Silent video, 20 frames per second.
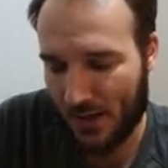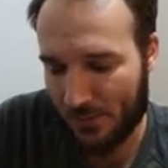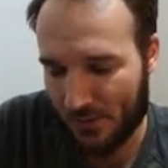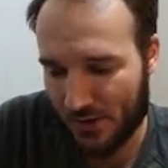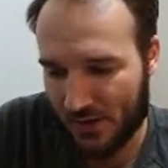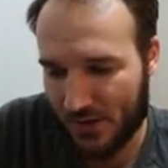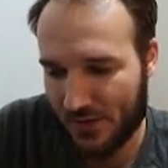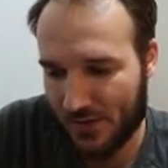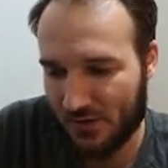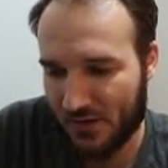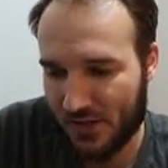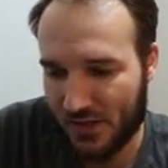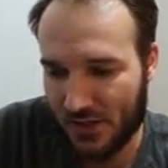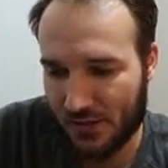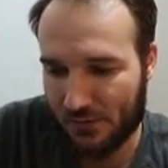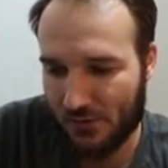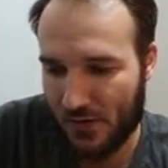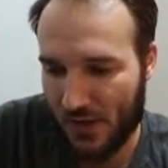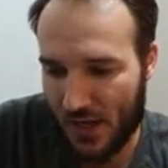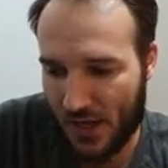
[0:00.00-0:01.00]
I'm gonna leave a
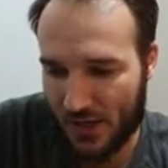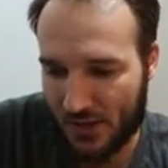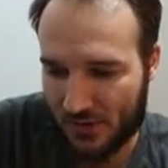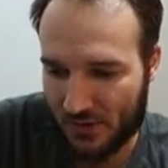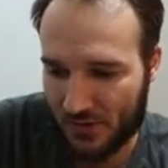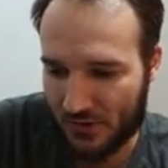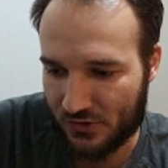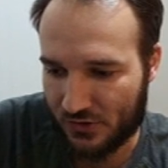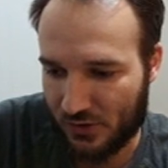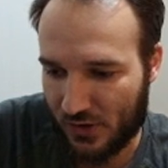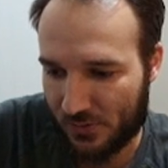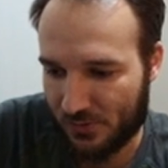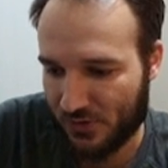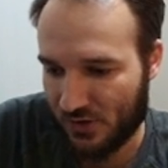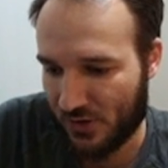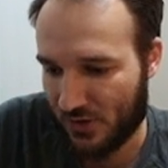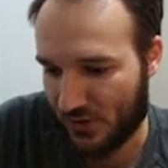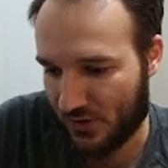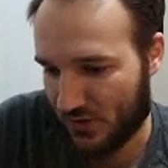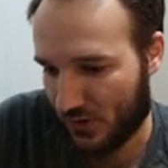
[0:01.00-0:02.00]
link for that in the
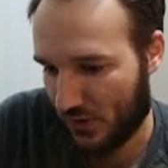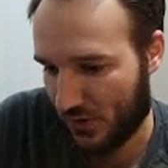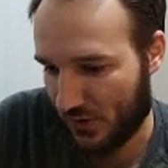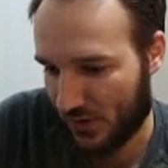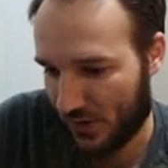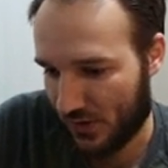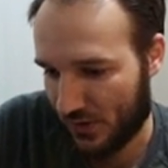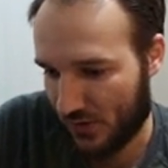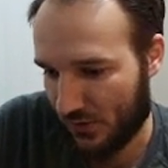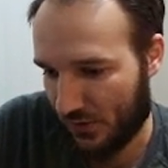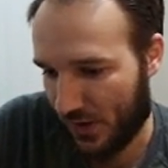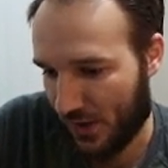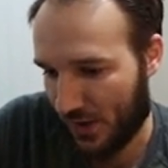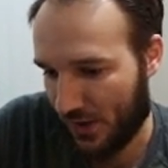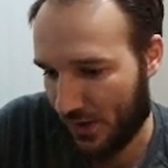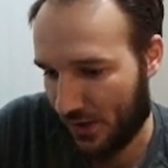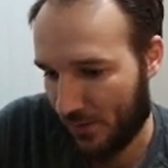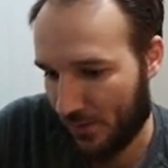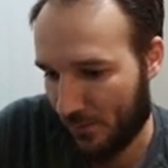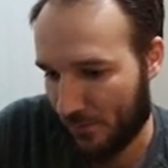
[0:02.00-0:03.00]
description, so you can do
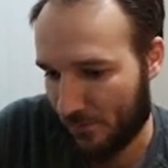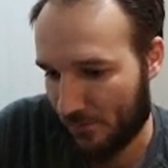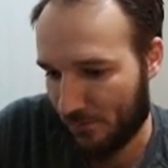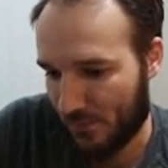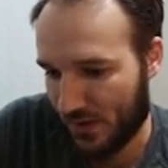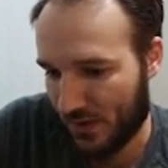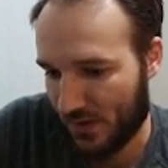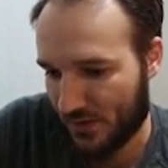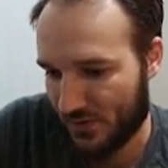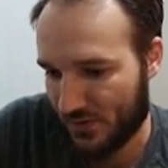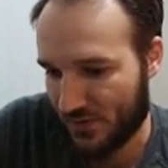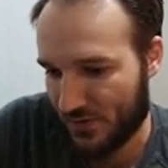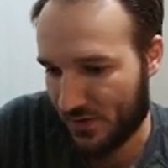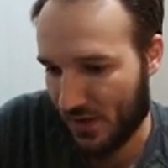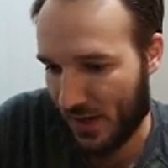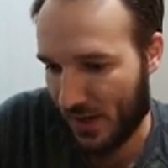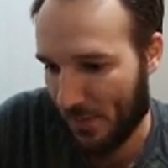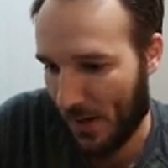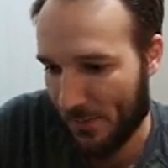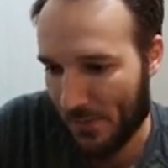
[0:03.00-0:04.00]
that. Um, because
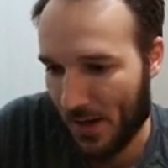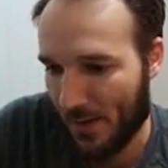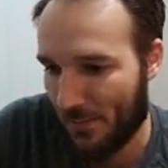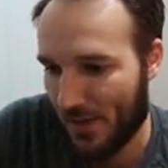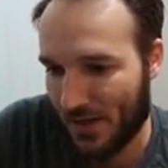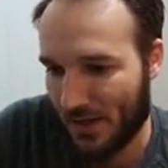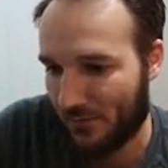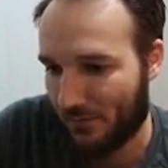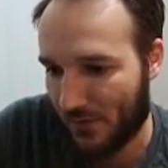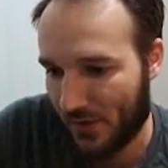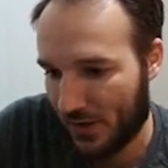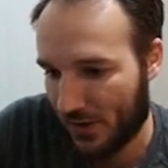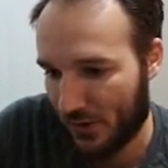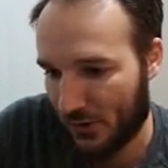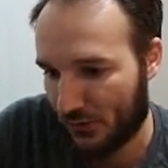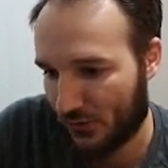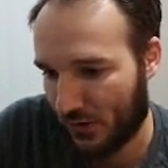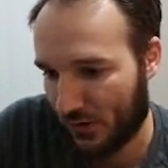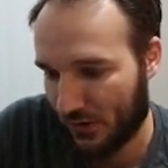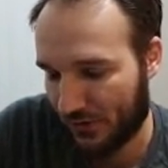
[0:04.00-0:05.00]
I'm, I'm, not making
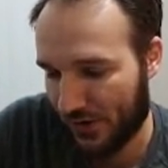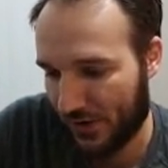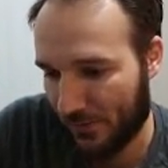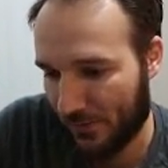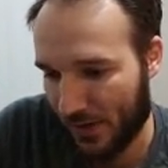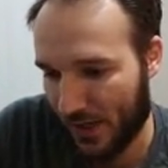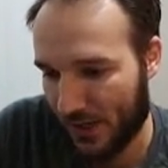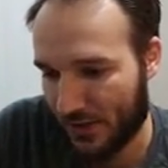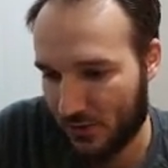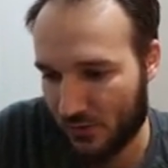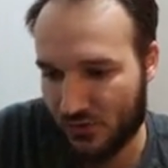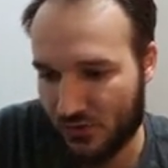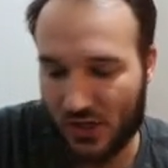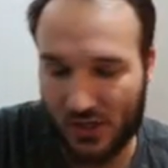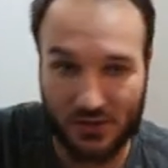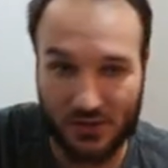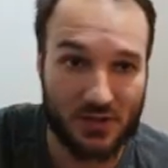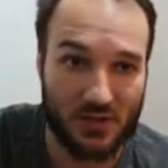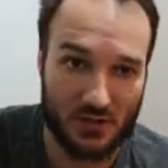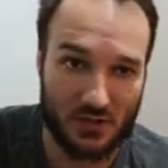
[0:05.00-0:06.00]
videos all day, but I do
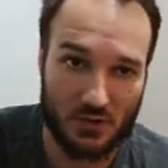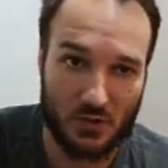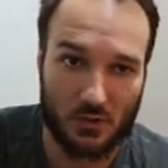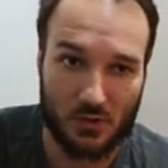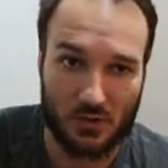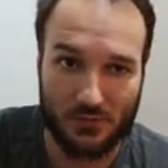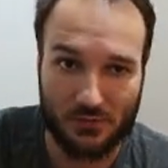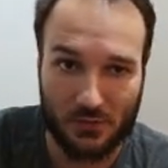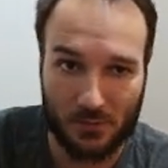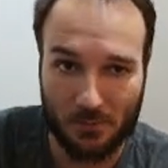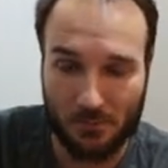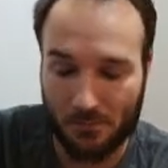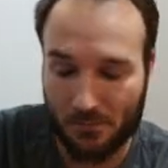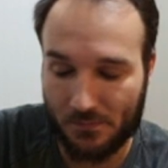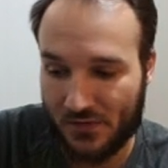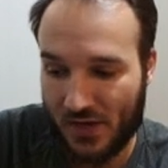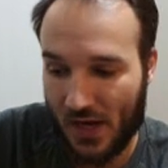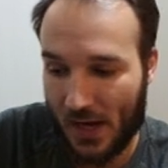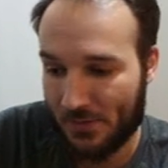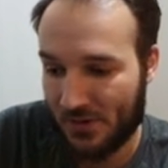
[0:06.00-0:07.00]
check the Discord from
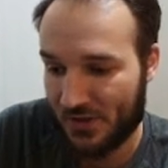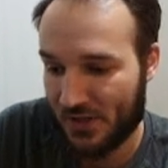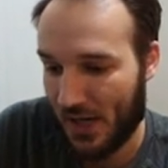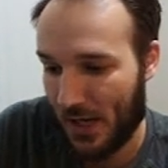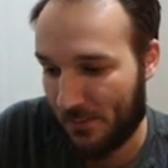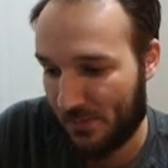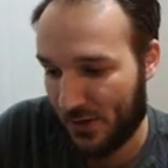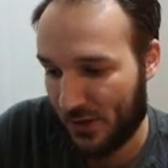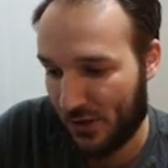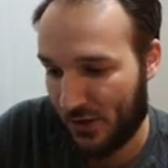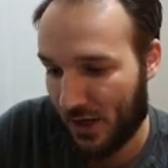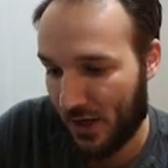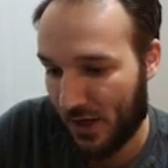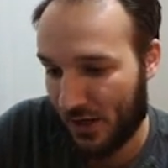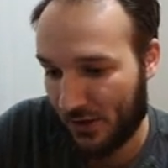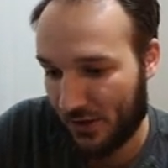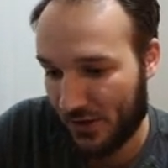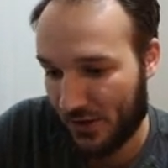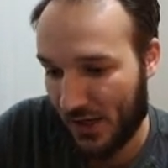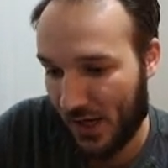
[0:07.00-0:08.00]
time to time
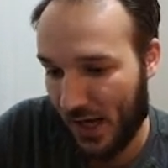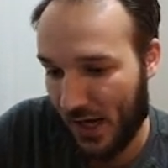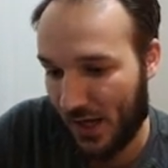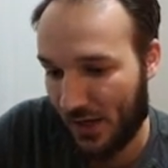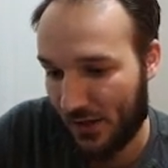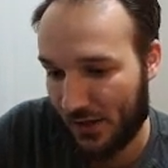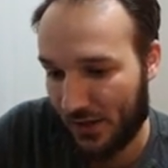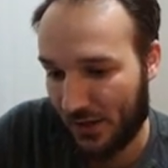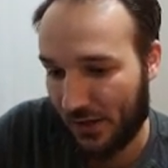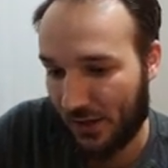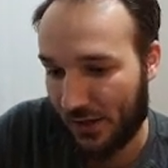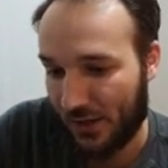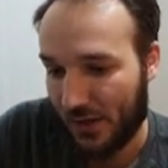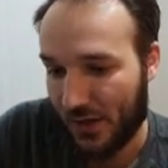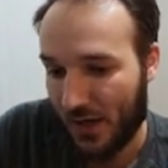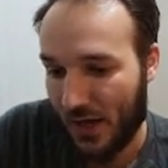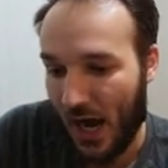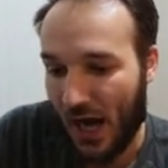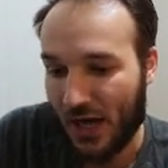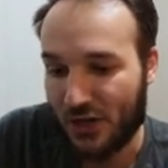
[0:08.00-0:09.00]
periodically, and uh,
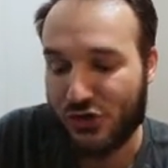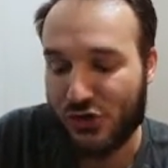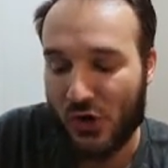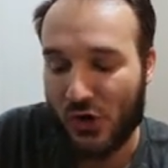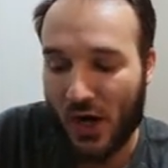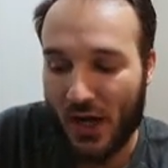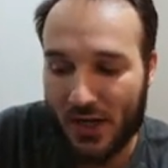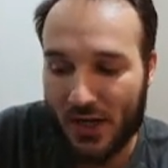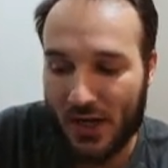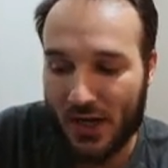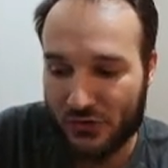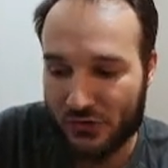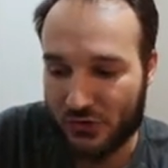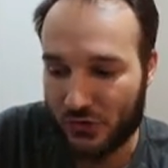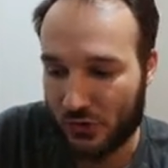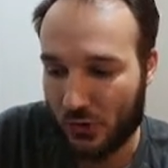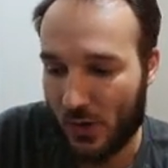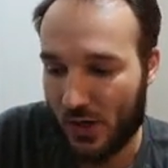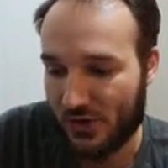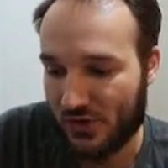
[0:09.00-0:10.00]
I try to answer
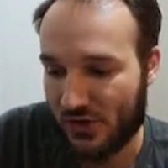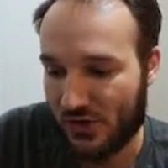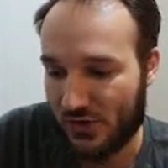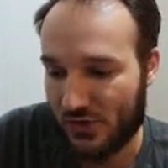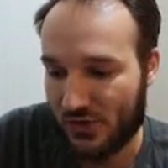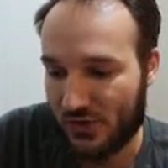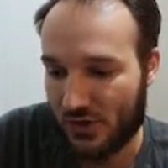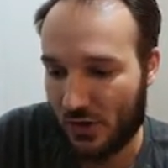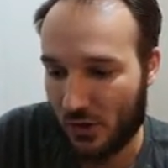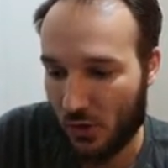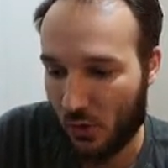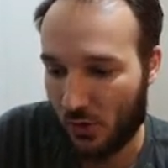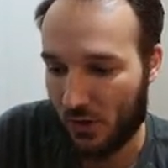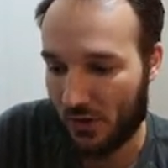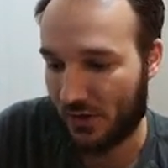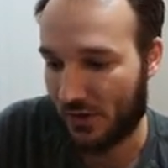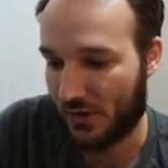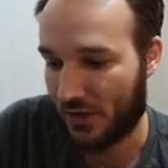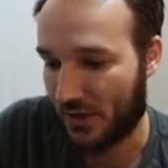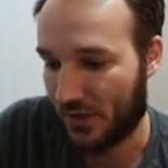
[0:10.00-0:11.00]
questions
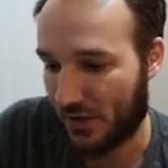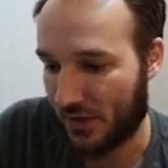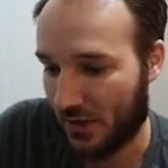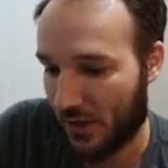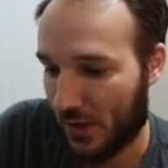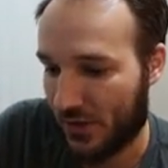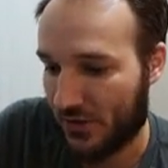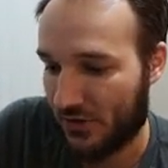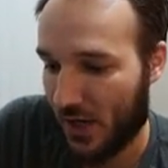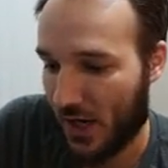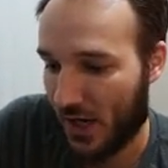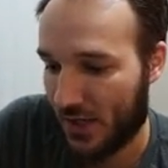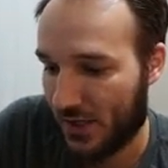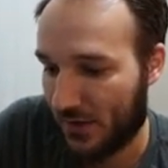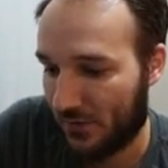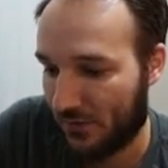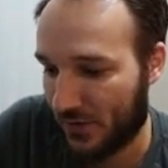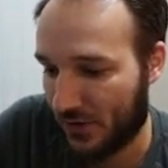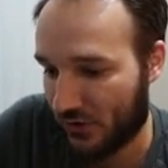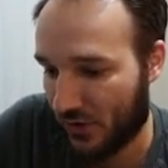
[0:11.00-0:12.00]
accordingly. You know, I try. I
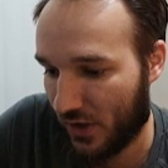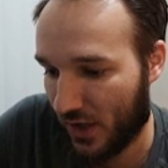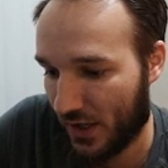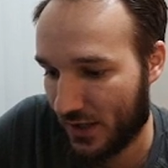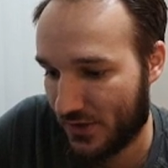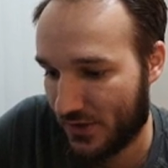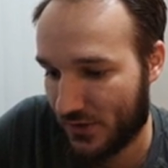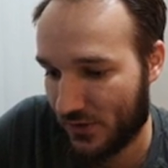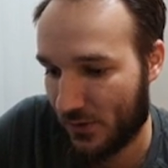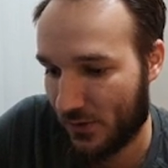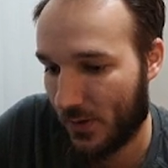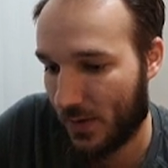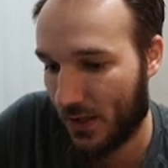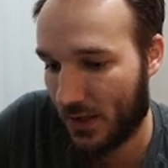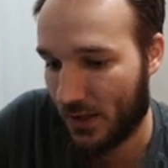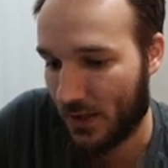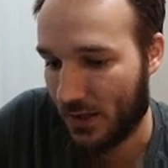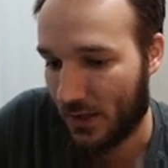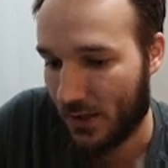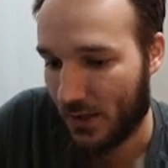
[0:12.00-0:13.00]
definitely try to.
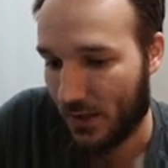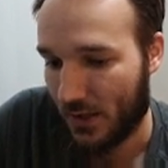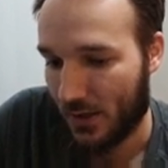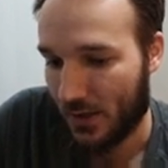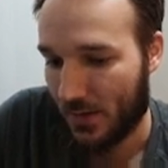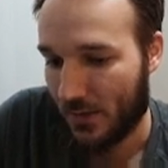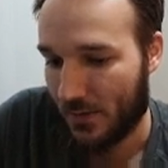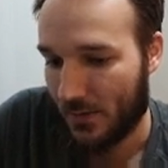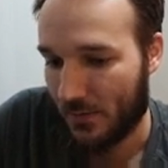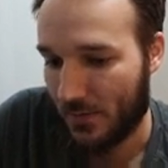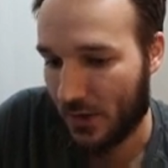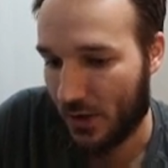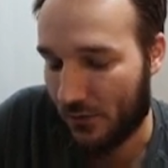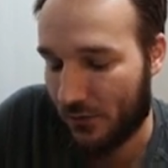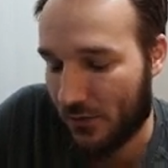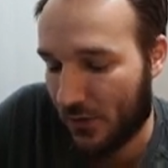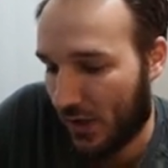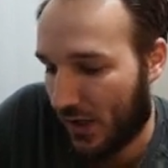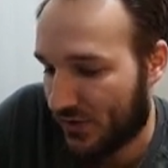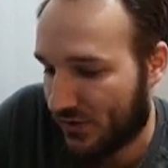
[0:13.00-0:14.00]
Uh, you know,
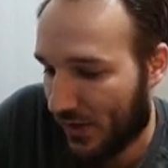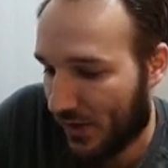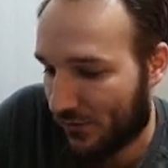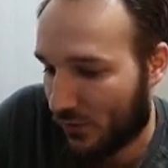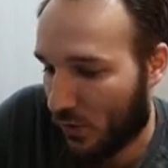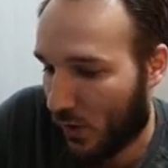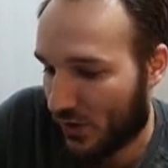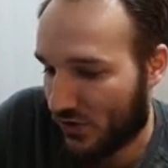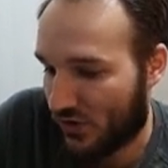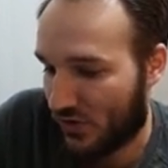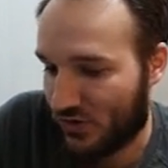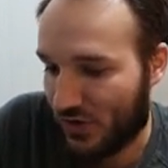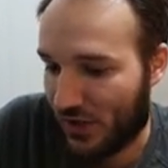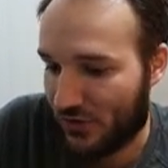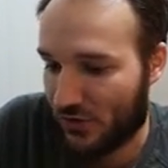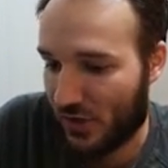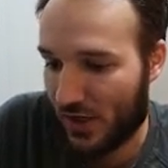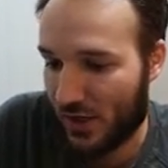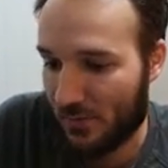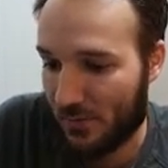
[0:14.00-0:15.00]
if you guys have questions, I
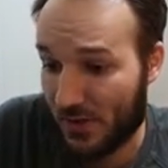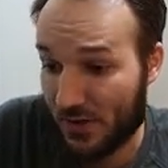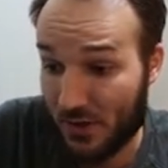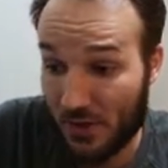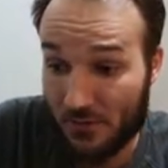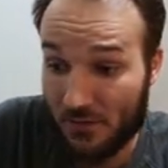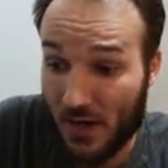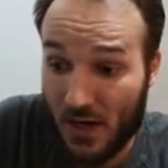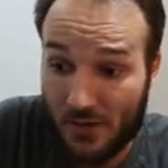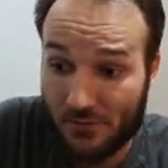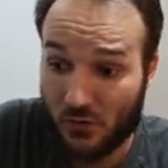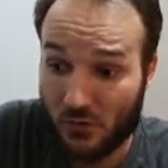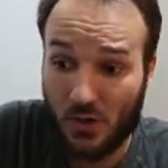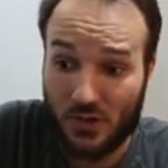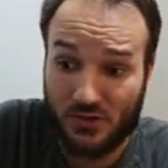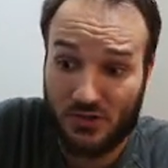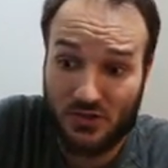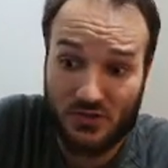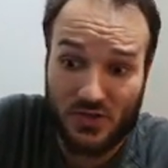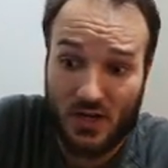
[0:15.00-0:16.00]
try to be there. If I have
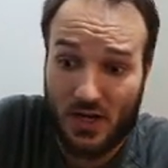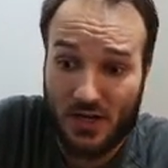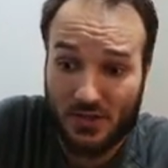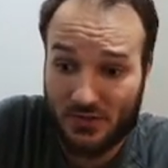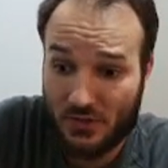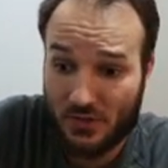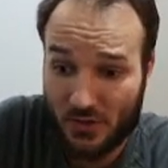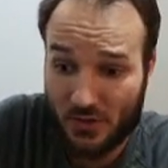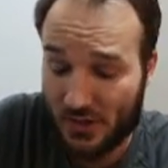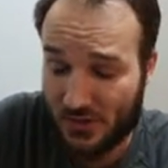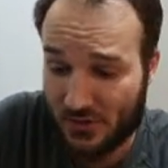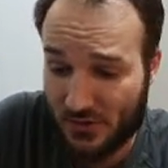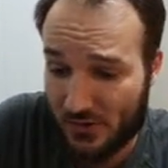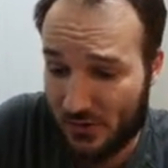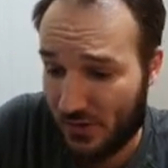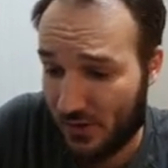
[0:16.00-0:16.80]
questions, I ask you guys too.